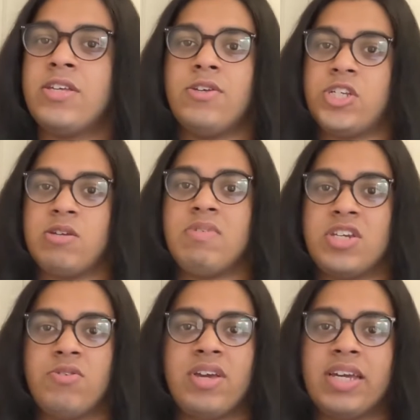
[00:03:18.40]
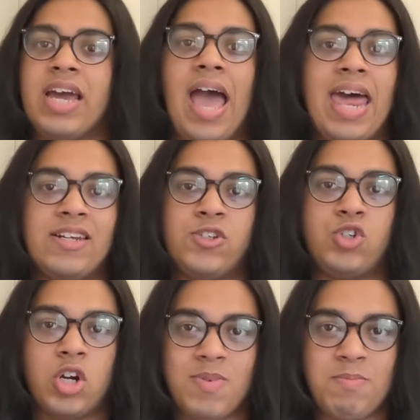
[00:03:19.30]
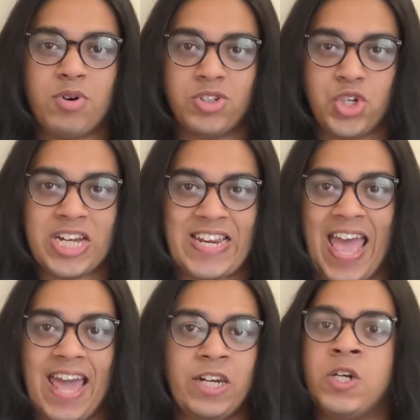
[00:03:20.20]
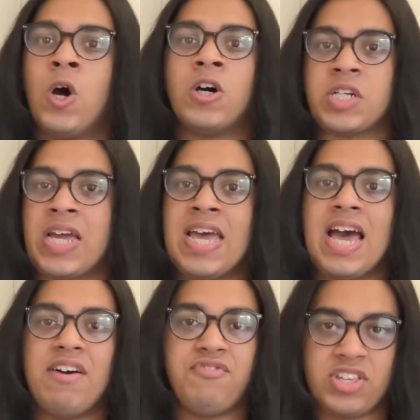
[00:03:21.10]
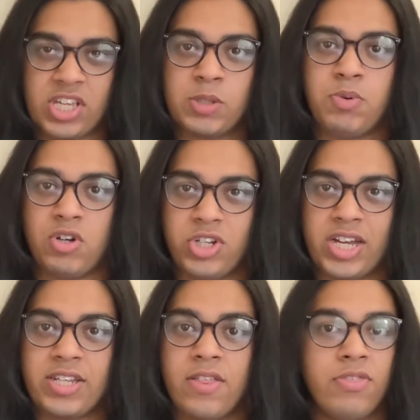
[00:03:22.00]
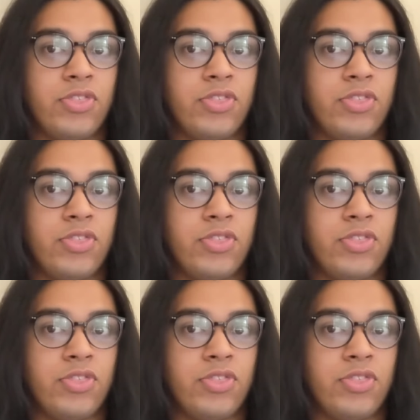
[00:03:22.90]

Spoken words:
you see me doing an astronomy project and not a physics project.